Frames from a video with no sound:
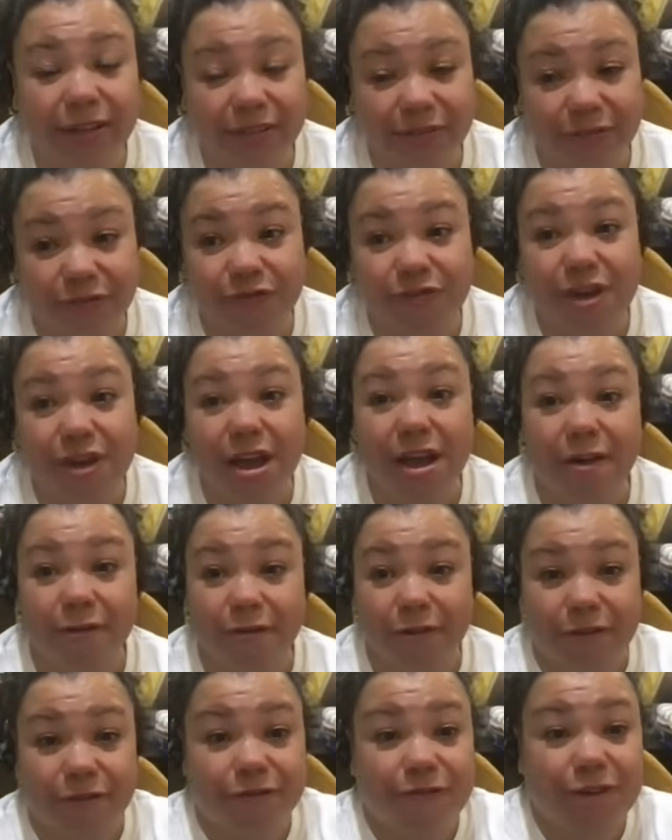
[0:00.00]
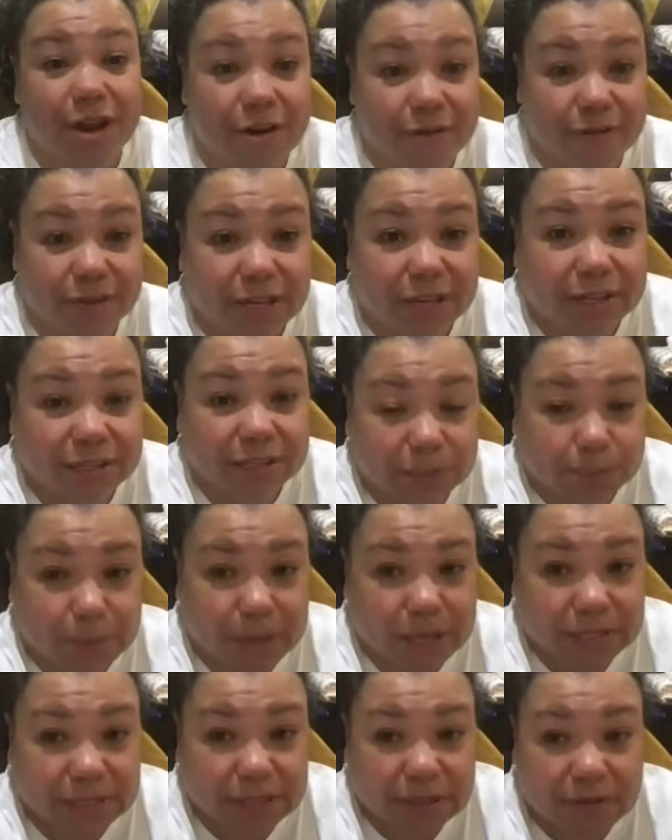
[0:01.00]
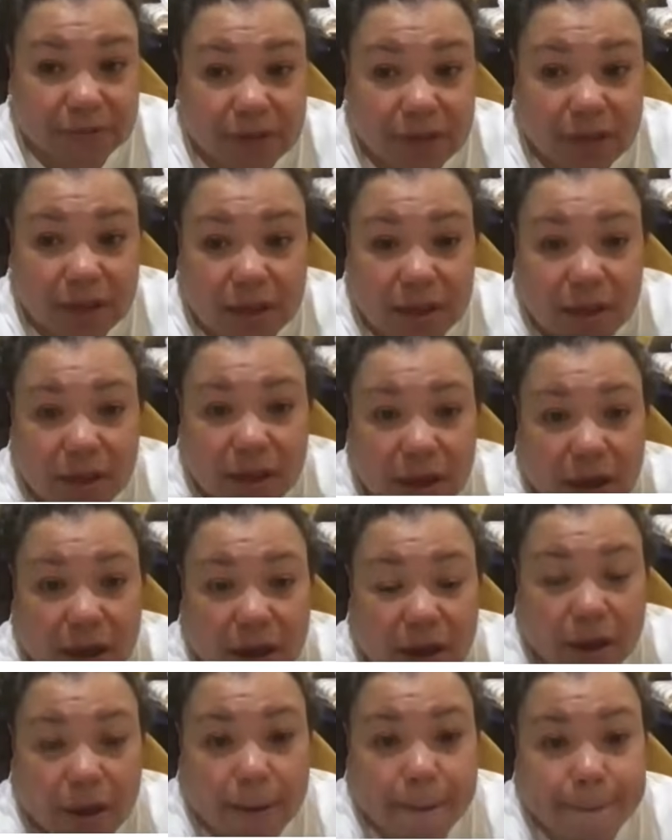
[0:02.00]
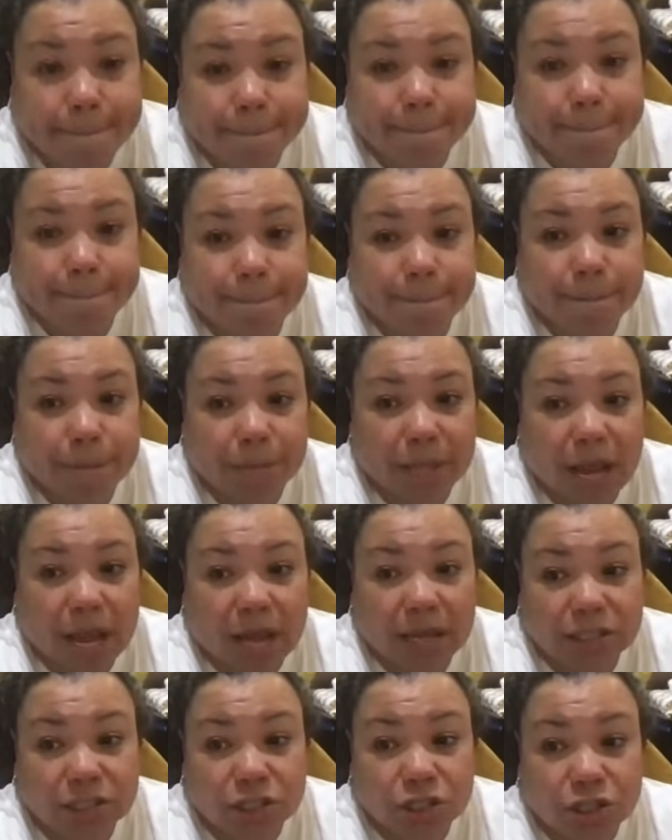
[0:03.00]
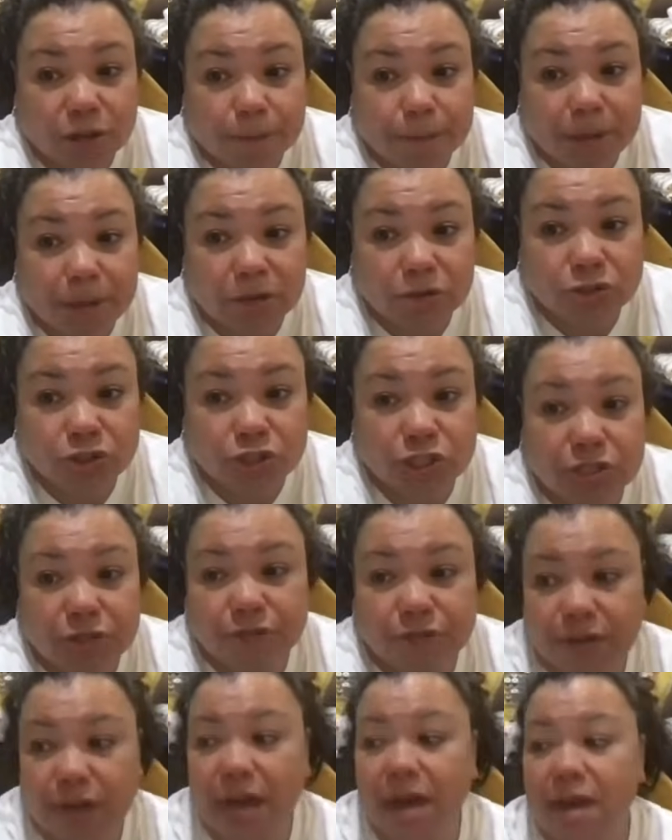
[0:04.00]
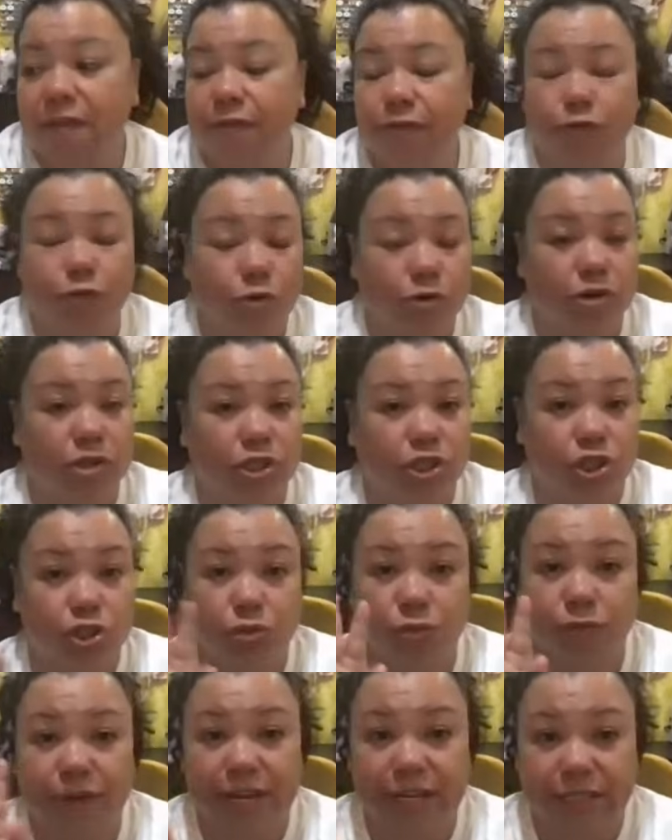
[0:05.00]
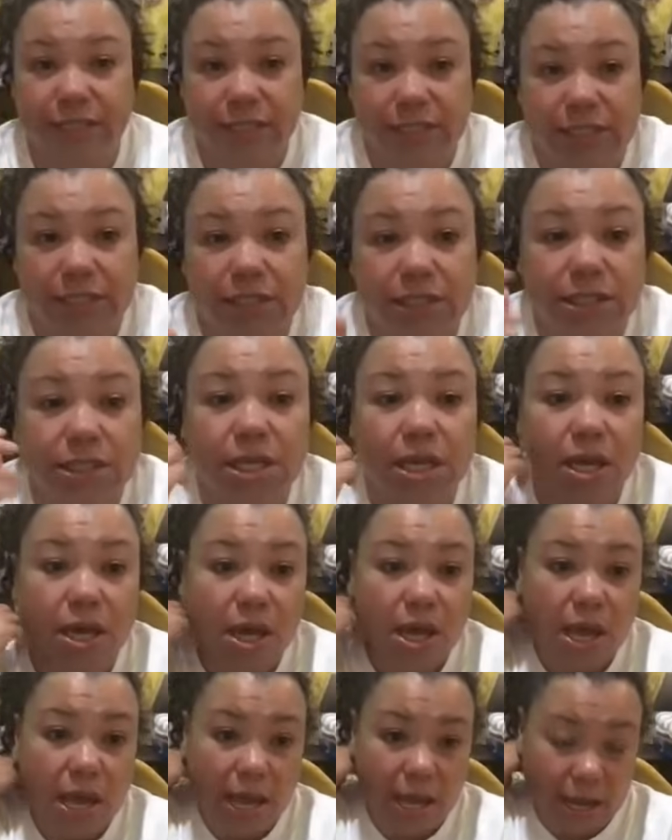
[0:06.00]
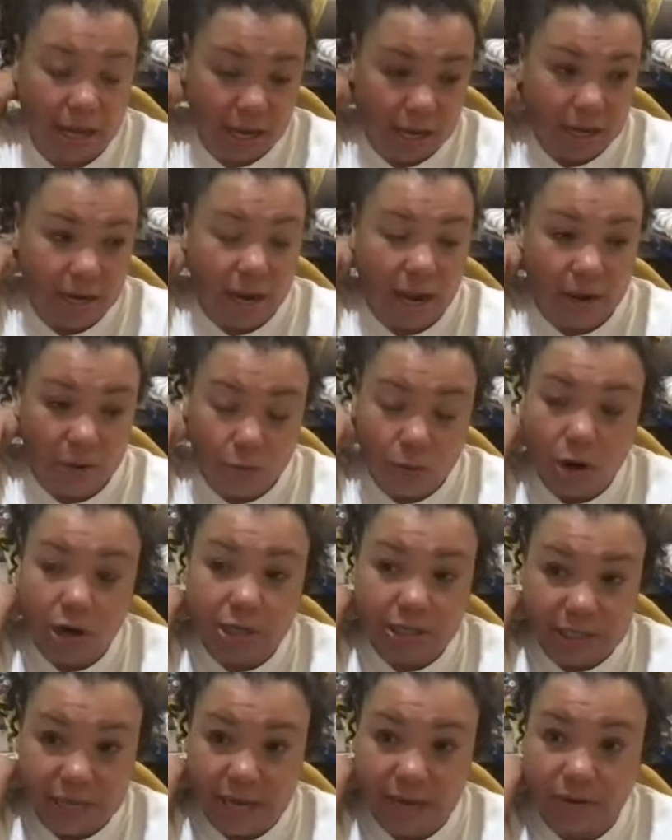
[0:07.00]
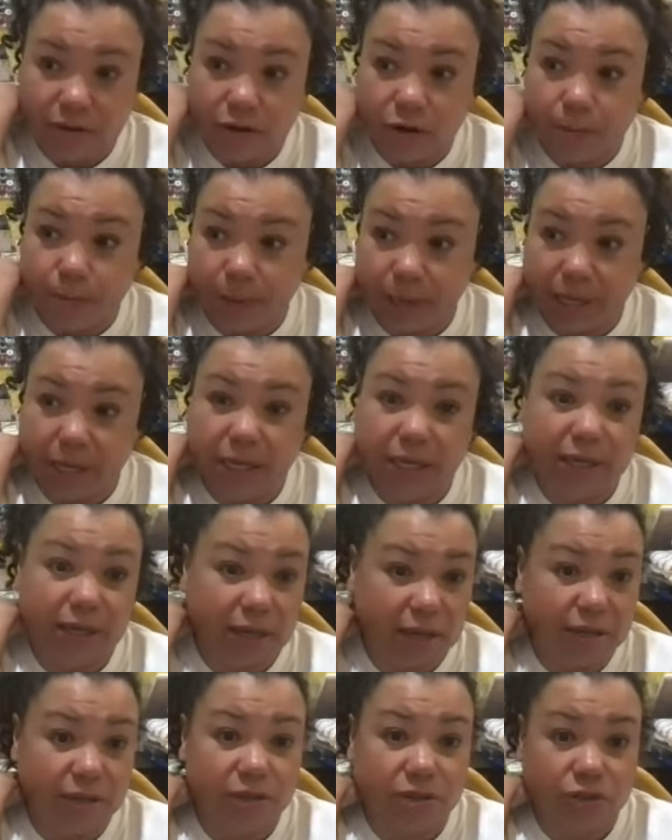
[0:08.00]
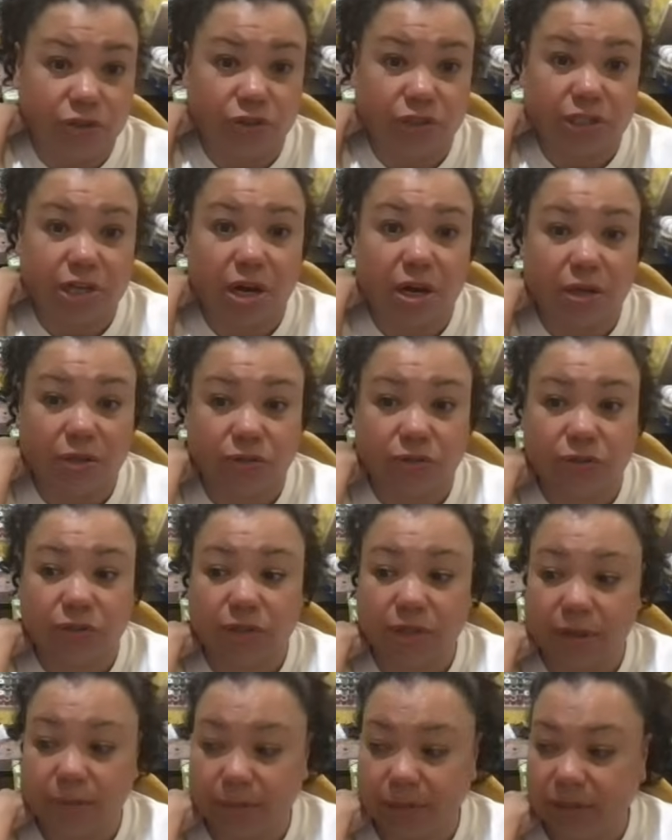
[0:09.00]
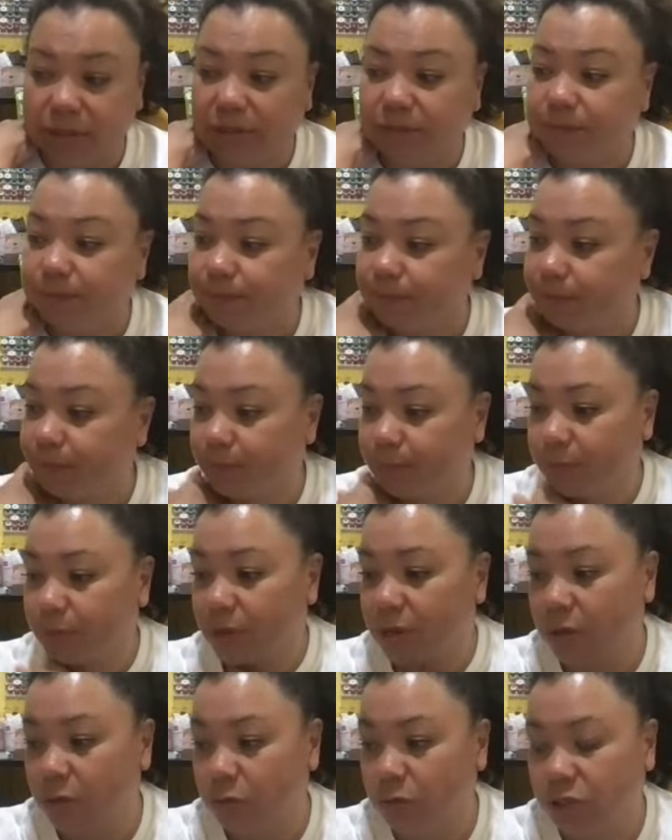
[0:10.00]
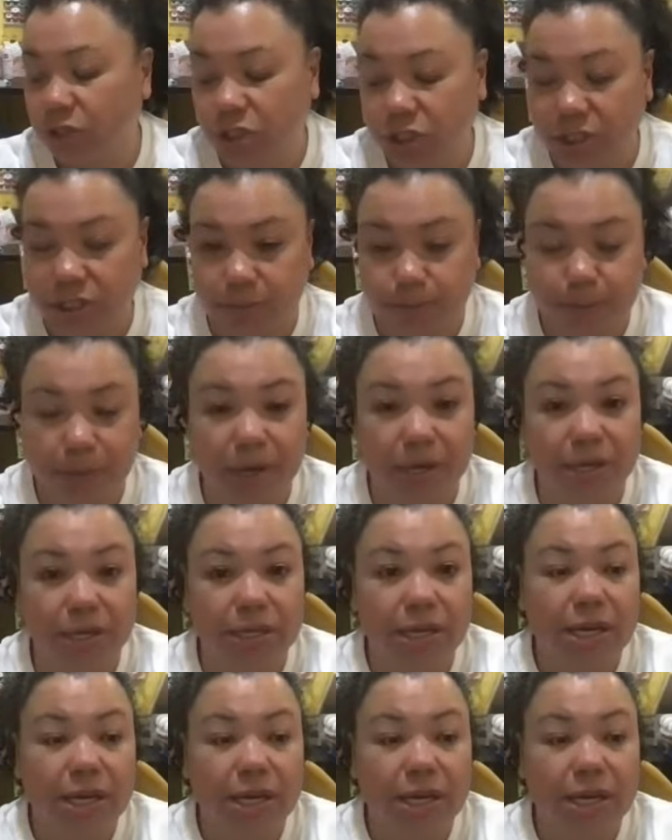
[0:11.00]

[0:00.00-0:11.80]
Very, very expensive. I took Mello to the vet for 2 vaccines, and I walked out of there paying $800. I mean, it was just, but